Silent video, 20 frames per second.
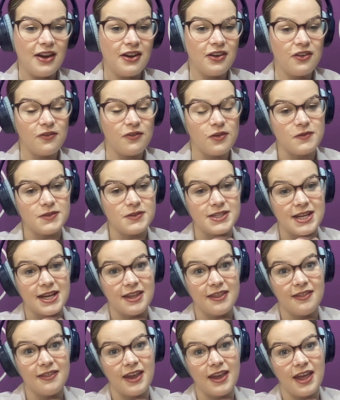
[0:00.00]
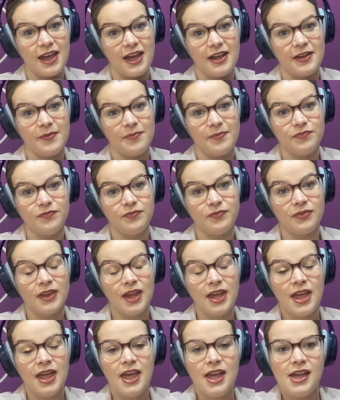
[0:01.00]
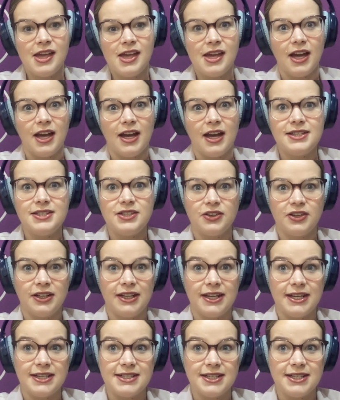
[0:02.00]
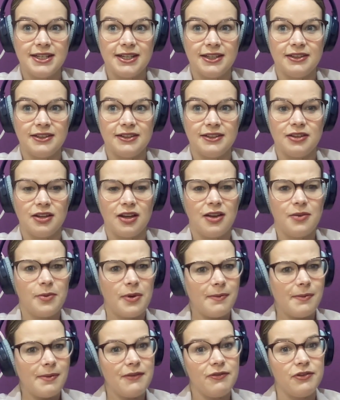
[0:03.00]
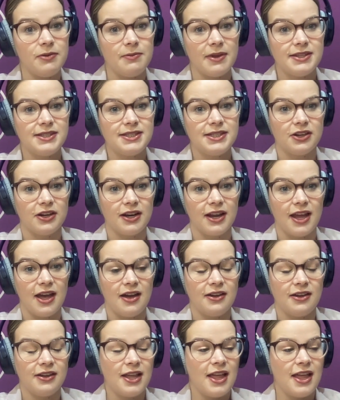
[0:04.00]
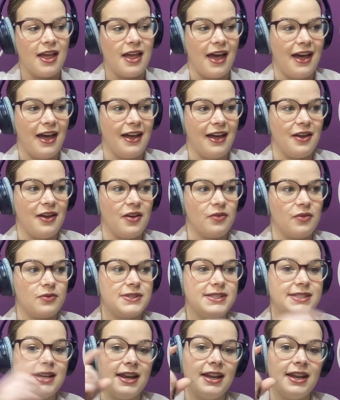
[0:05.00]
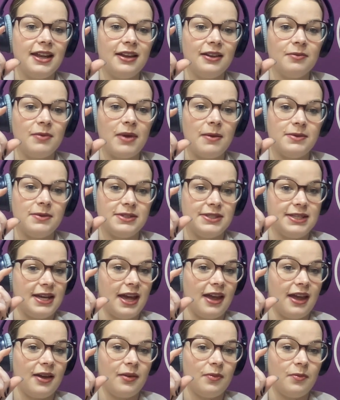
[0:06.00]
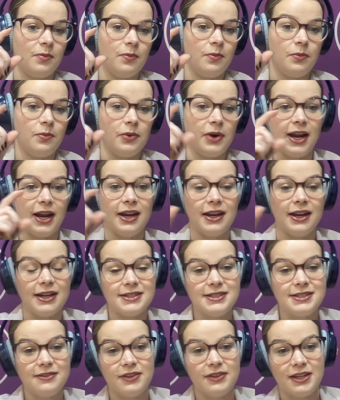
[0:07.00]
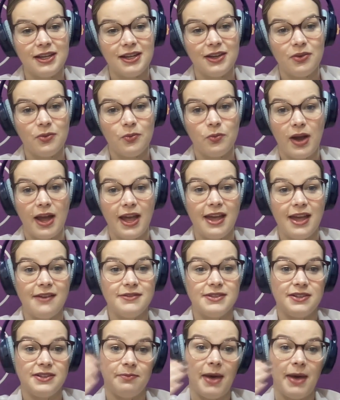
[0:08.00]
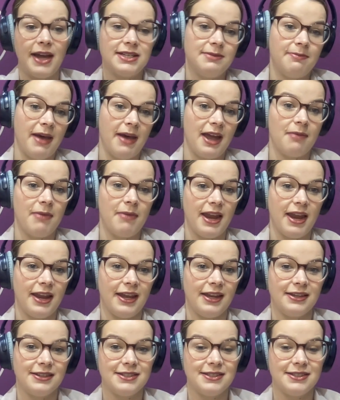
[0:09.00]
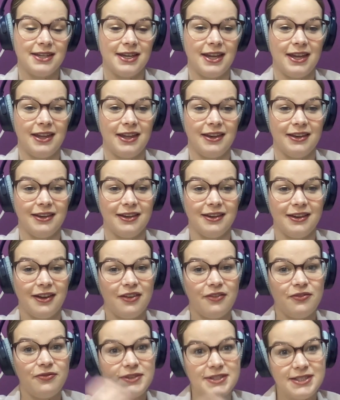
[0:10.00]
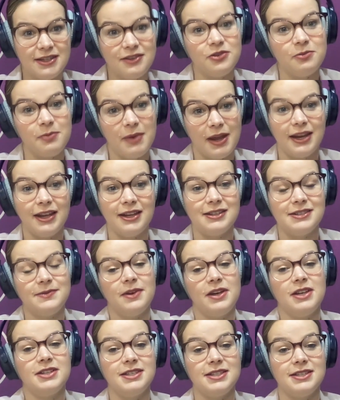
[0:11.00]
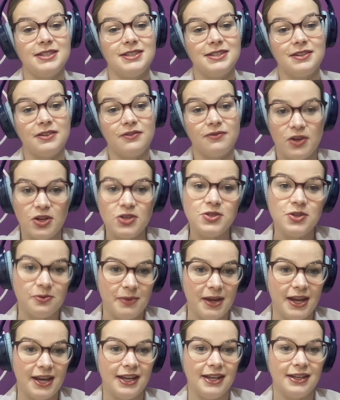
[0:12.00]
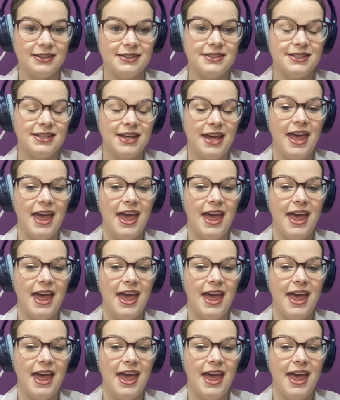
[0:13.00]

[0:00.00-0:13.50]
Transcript: I don't know if you've seen I saw on LinkedIn probably a few months ago now, studying people's like brain activity waves of back-to-back meetings in physical meetings versus virtual meetings.